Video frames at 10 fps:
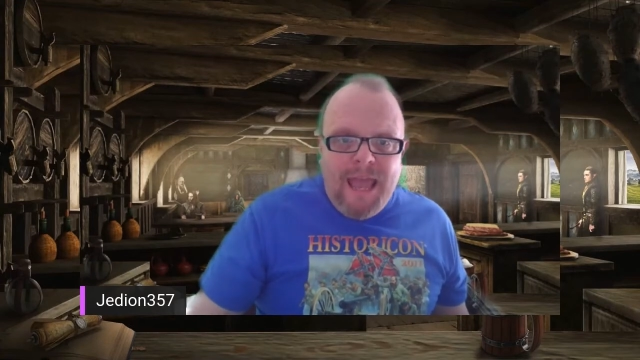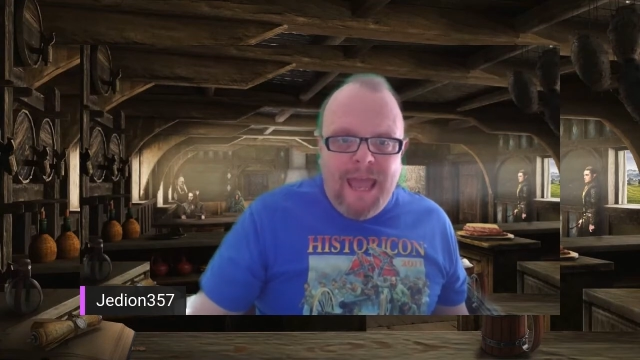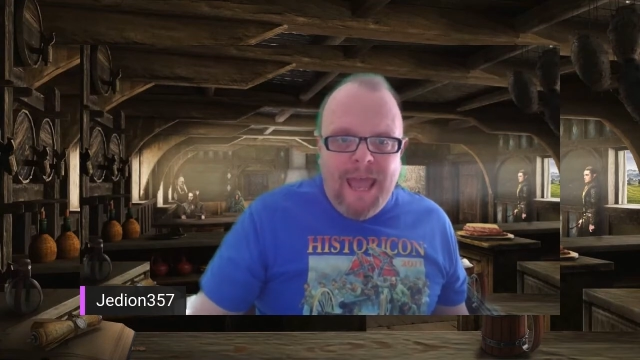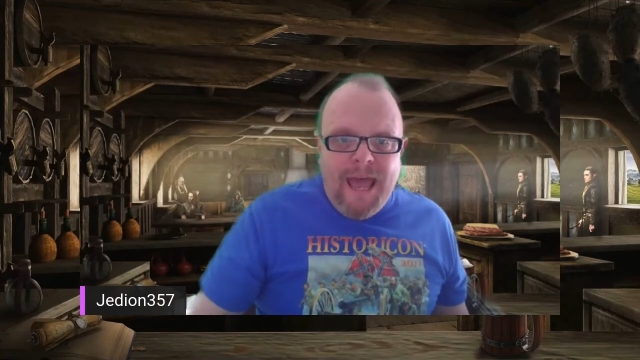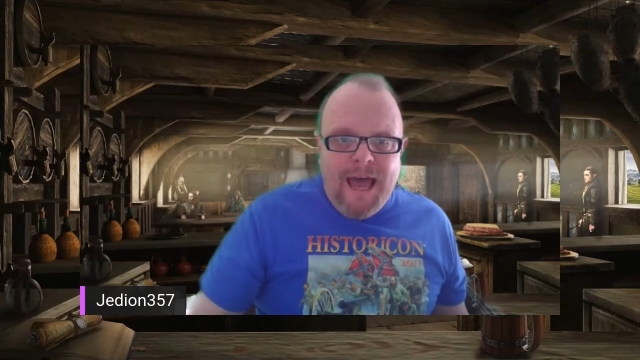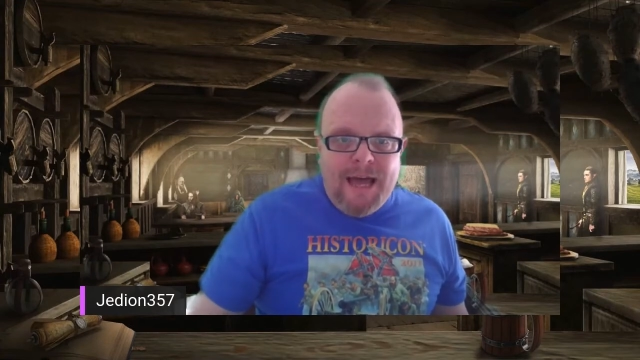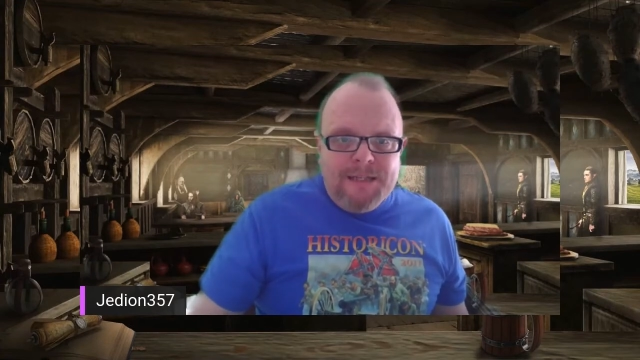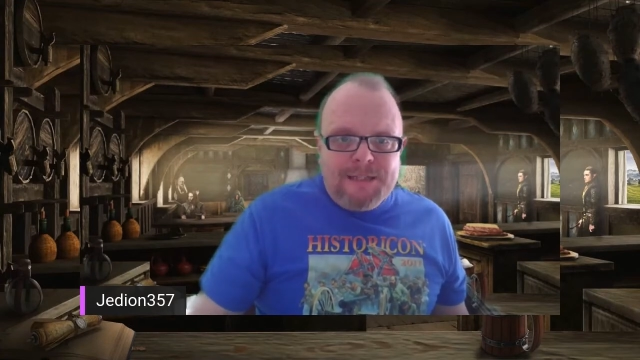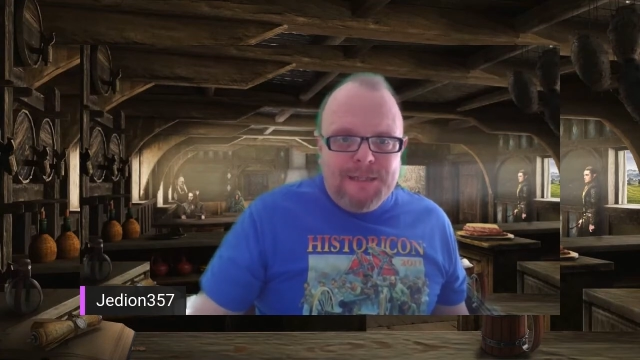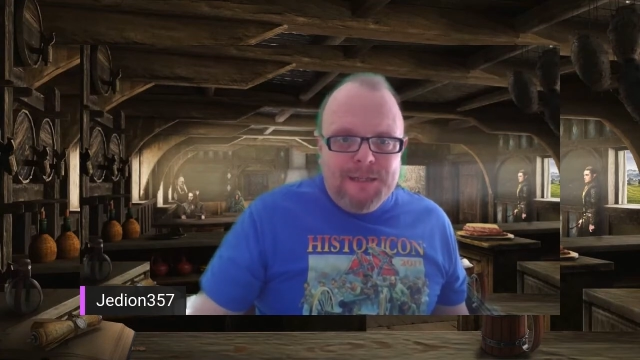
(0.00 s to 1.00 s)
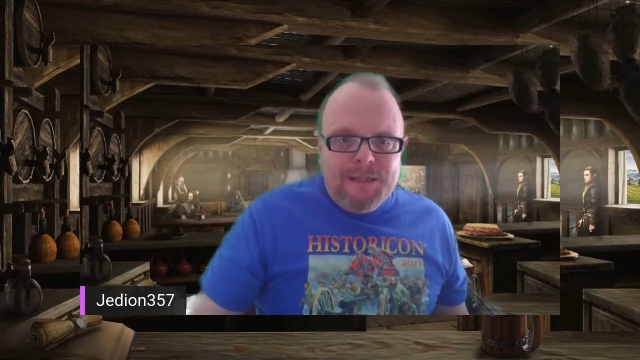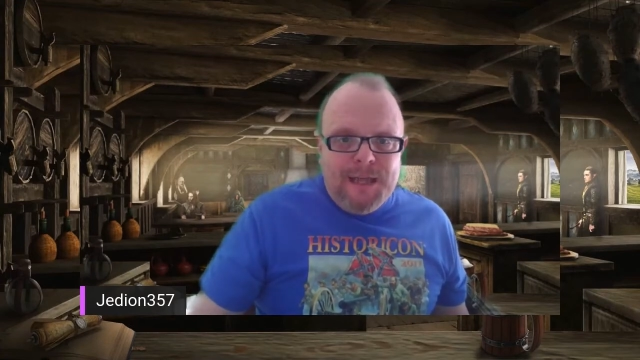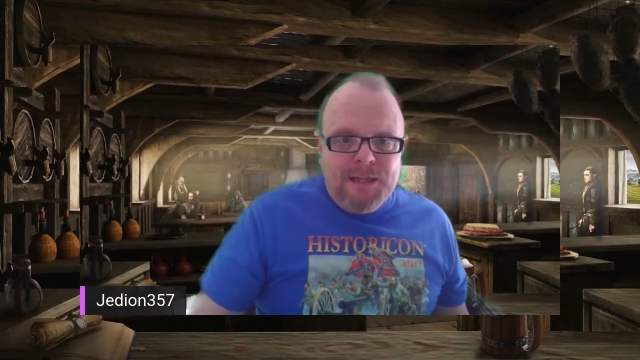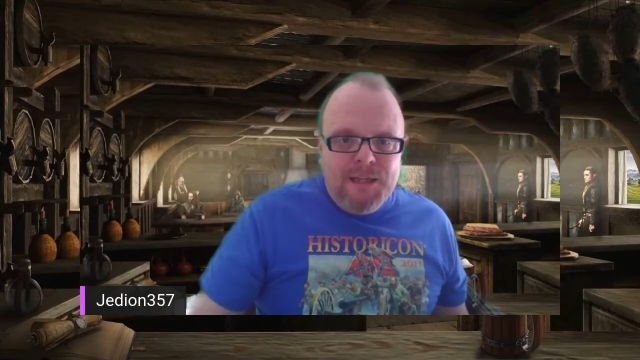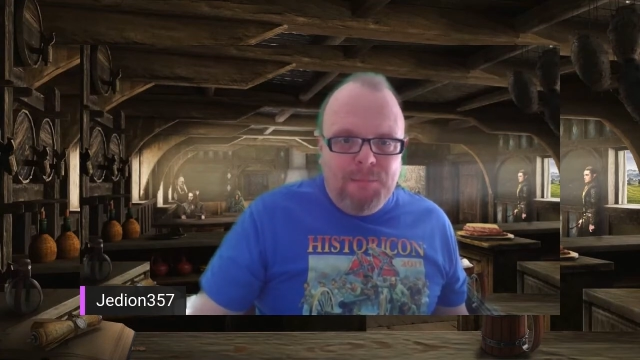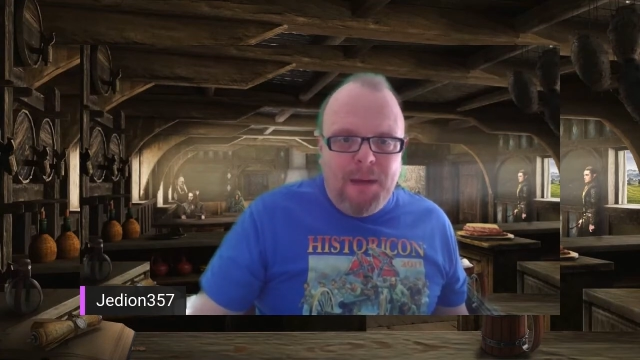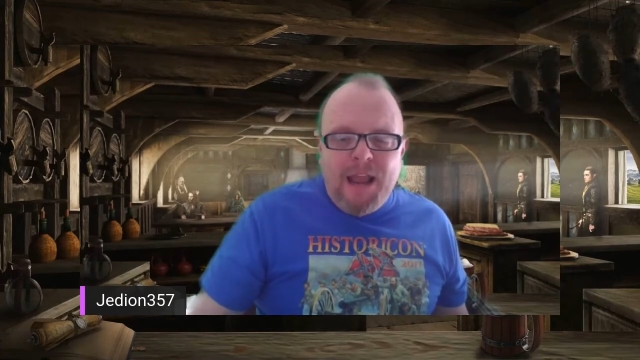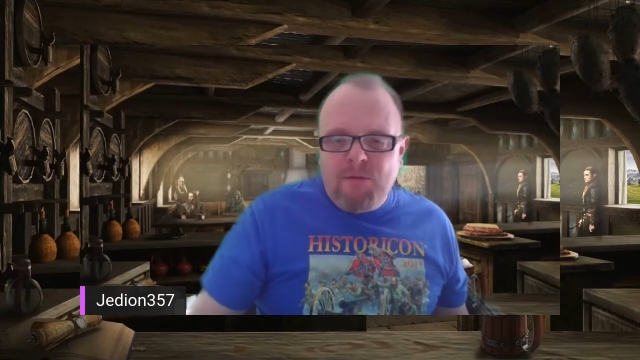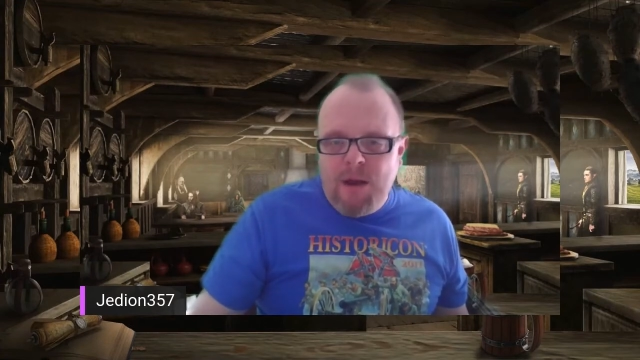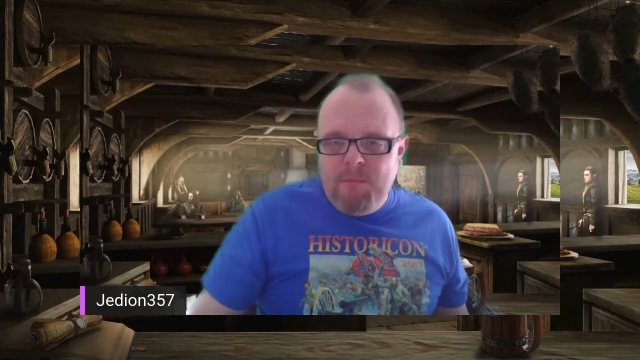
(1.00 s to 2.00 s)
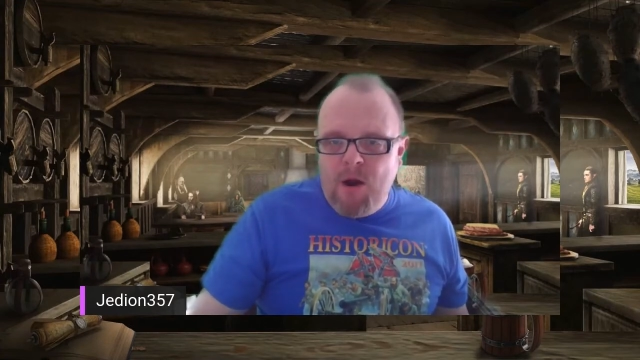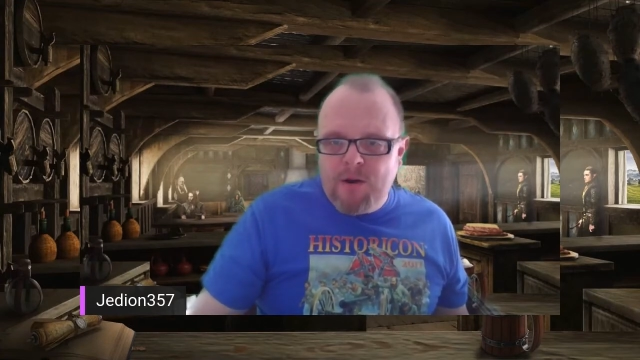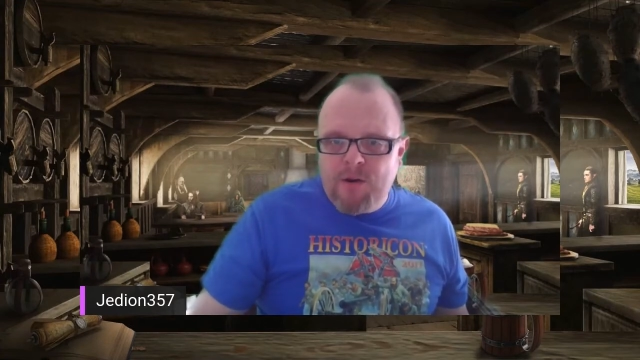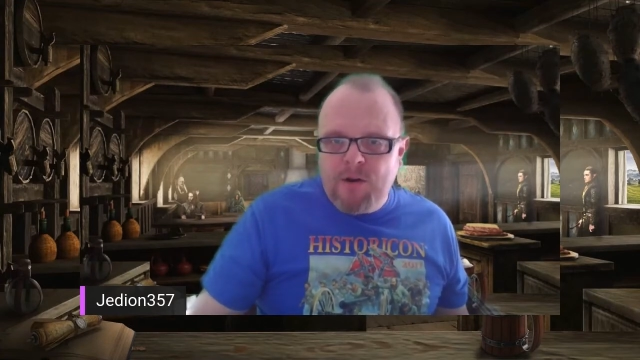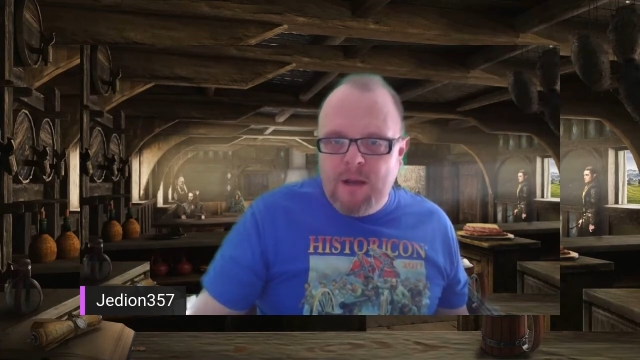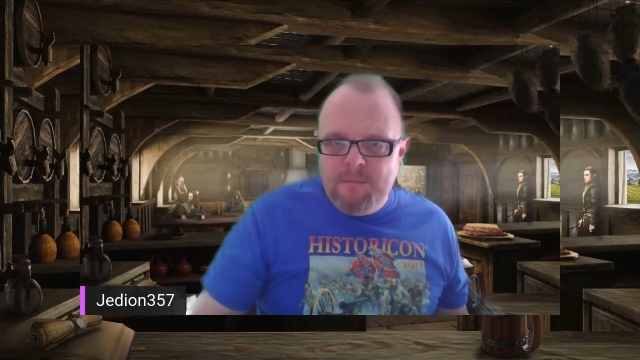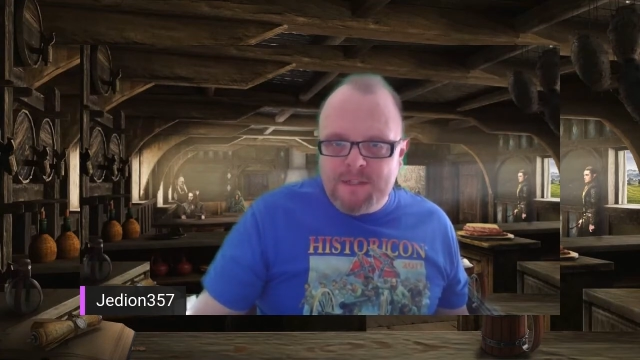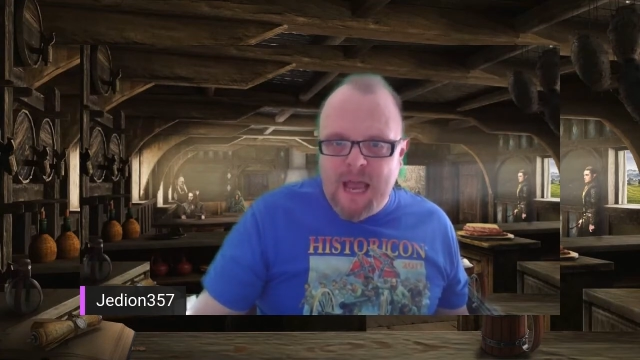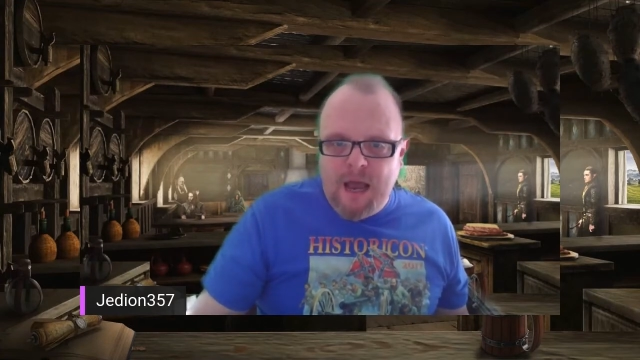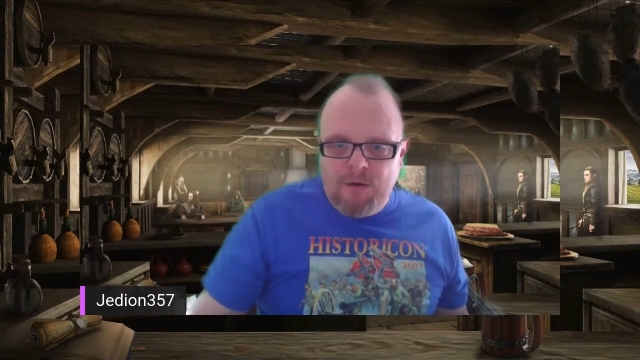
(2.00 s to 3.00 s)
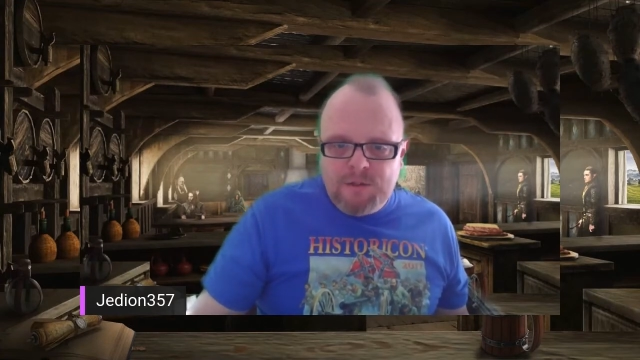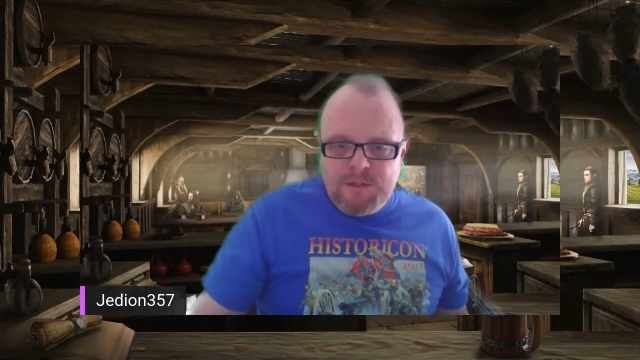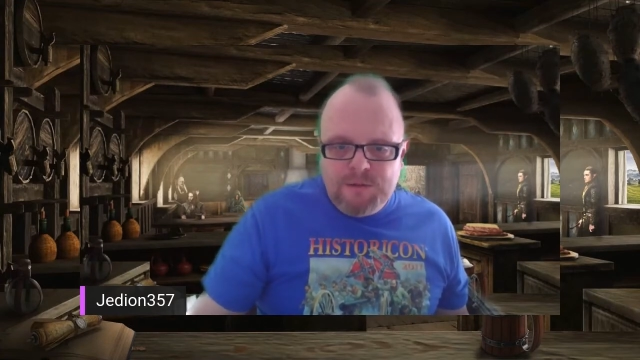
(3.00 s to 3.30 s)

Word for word: and then the micron marker comes out.